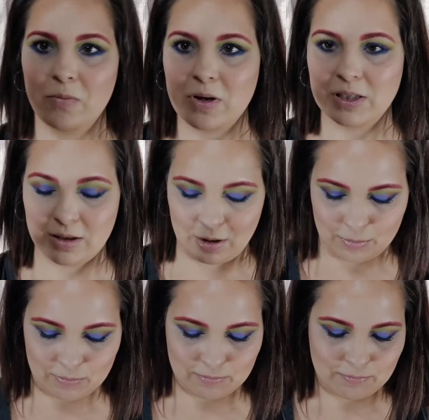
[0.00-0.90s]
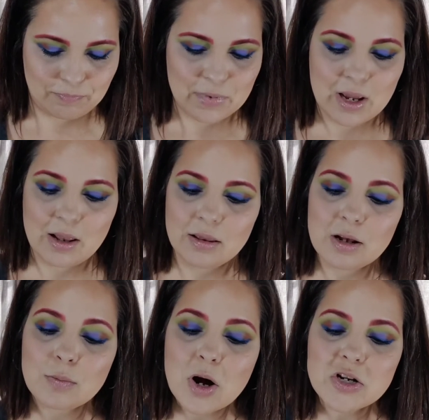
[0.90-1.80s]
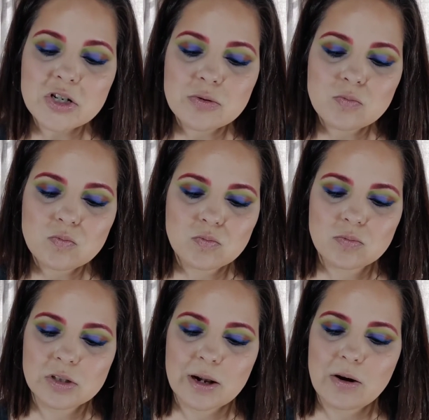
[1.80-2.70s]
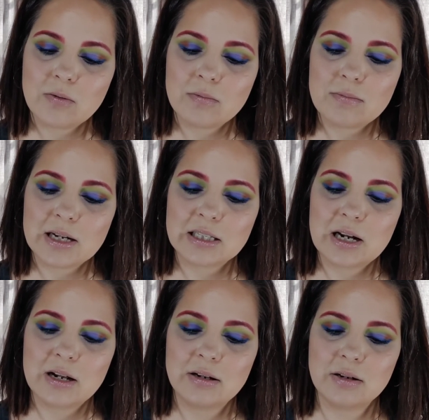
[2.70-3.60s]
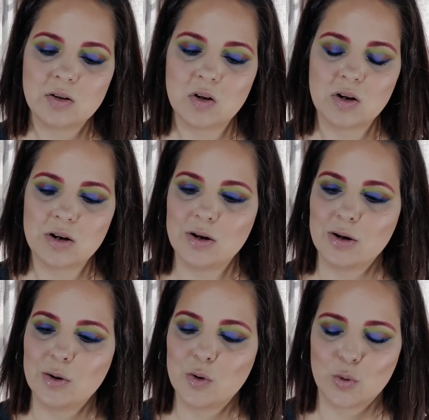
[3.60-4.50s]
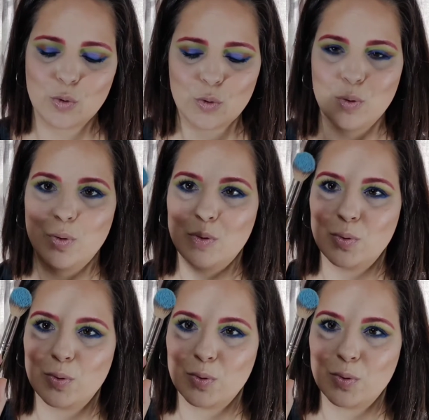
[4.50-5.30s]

We'll use a little brush so I don't mix it in. Oof.